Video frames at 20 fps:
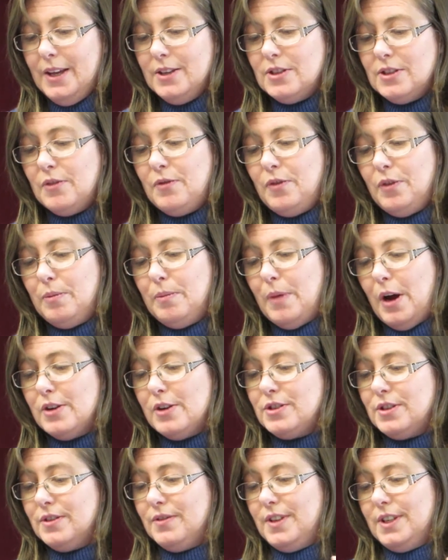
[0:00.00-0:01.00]
So for
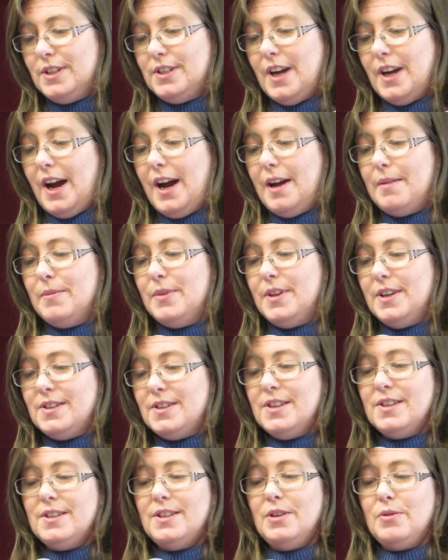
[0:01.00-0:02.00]
most of the time,
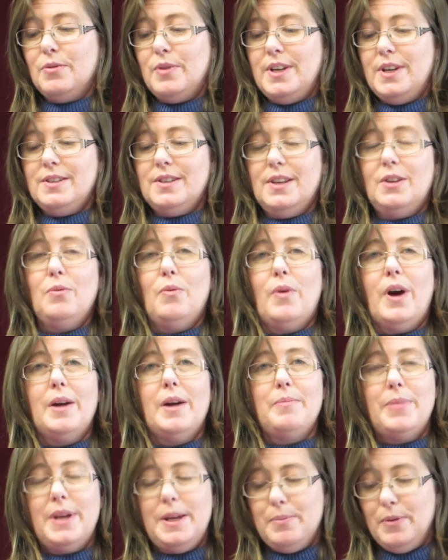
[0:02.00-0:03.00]
this is the reason why
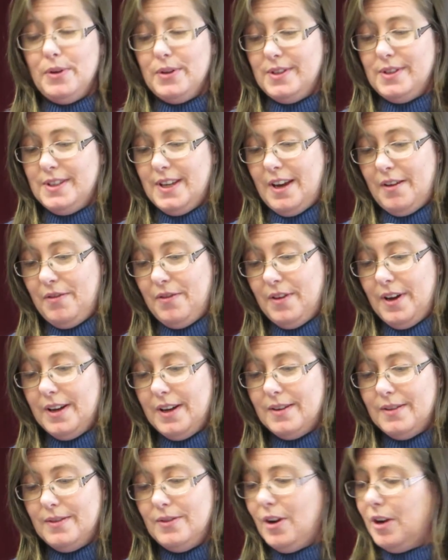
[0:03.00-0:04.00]
people
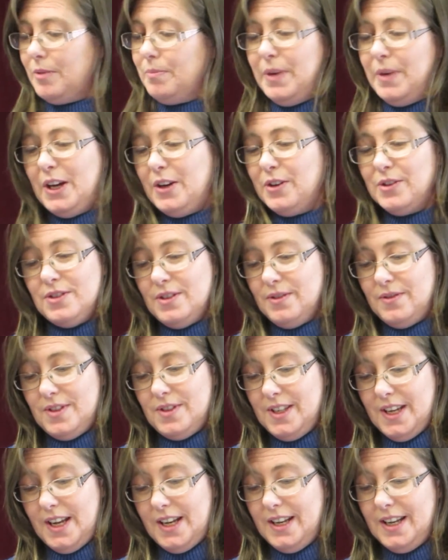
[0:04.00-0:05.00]
suffer, not because of
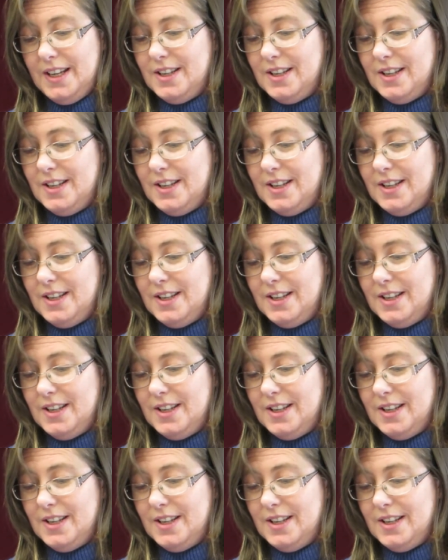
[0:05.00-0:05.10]
sin.